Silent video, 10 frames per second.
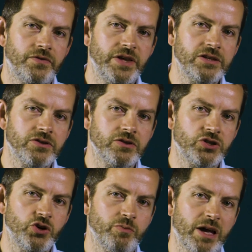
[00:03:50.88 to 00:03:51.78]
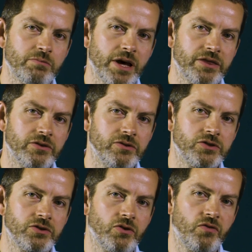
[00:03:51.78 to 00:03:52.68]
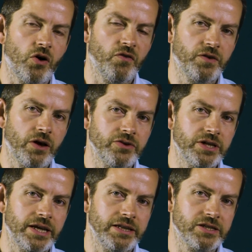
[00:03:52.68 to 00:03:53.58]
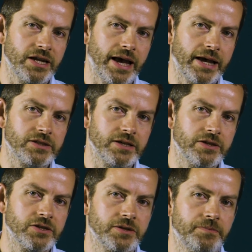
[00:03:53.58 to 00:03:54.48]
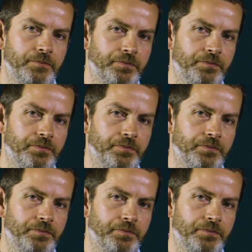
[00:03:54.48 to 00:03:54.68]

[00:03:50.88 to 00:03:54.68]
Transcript: These are the two main methods of offloading internet access.